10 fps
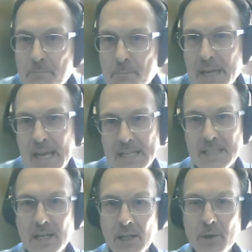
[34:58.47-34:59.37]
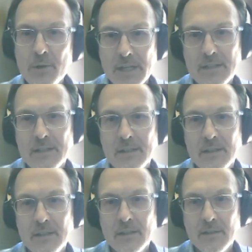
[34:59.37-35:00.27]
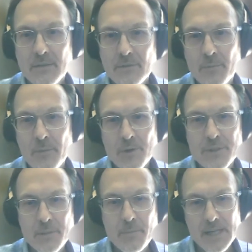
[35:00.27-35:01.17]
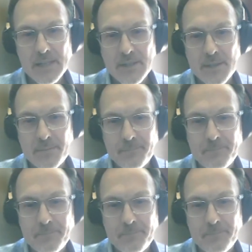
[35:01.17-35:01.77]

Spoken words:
being excluded from those debates?